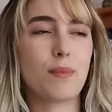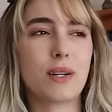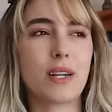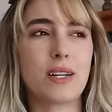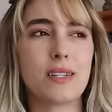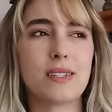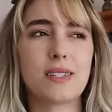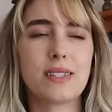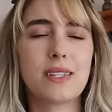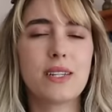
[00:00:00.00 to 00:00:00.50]
but
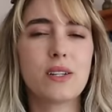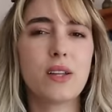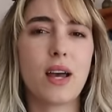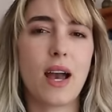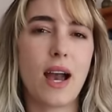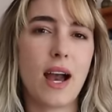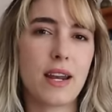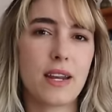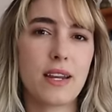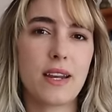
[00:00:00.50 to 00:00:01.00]
I still
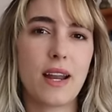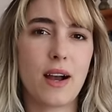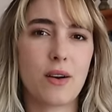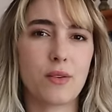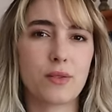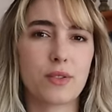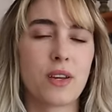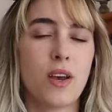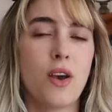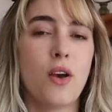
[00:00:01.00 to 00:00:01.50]
had it
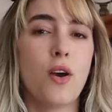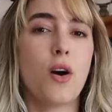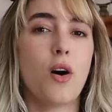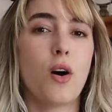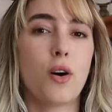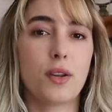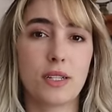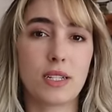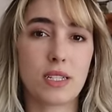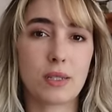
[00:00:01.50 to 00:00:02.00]
out
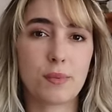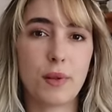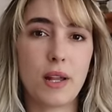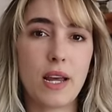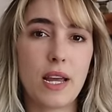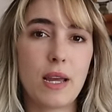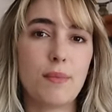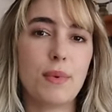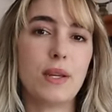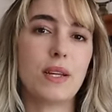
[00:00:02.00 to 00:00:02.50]
on
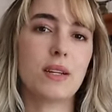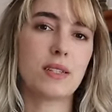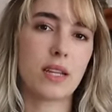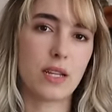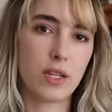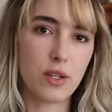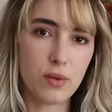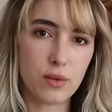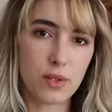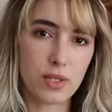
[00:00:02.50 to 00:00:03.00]
display because I
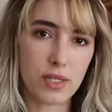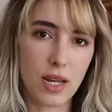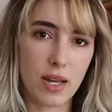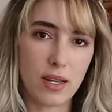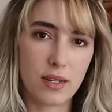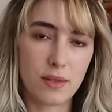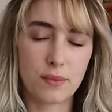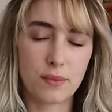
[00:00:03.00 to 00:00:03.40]
used it.